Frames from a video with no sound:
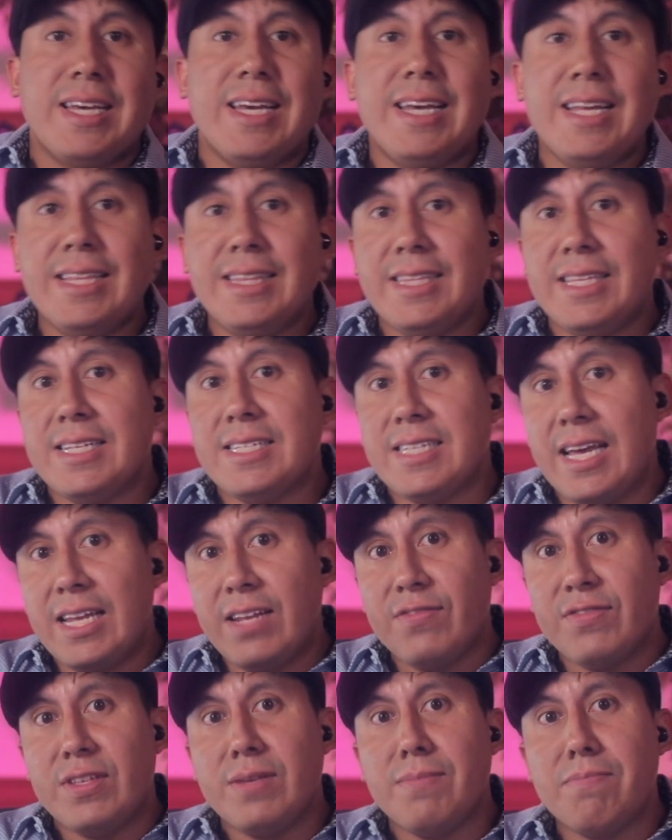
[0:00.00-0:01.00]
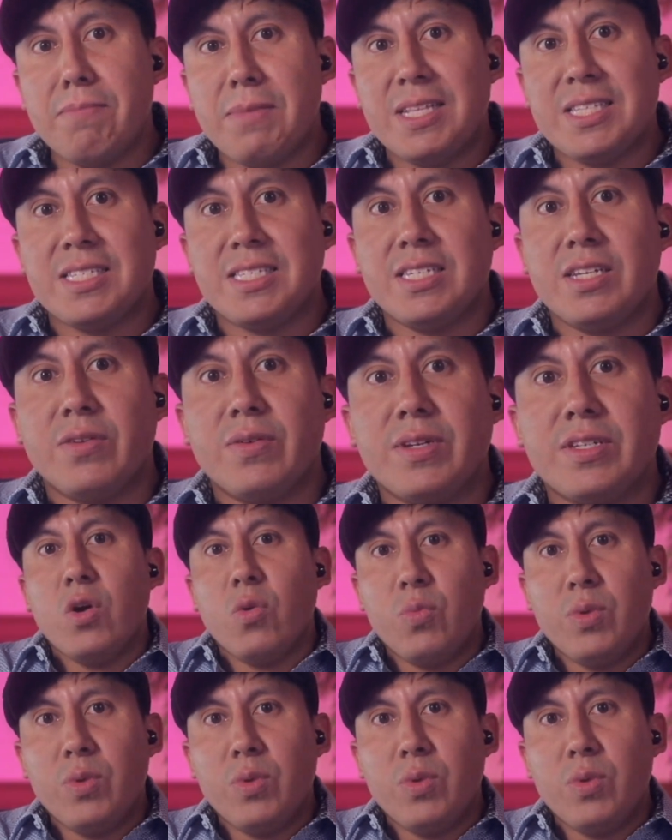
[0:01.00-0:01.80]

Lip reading: in this NFT Mint series.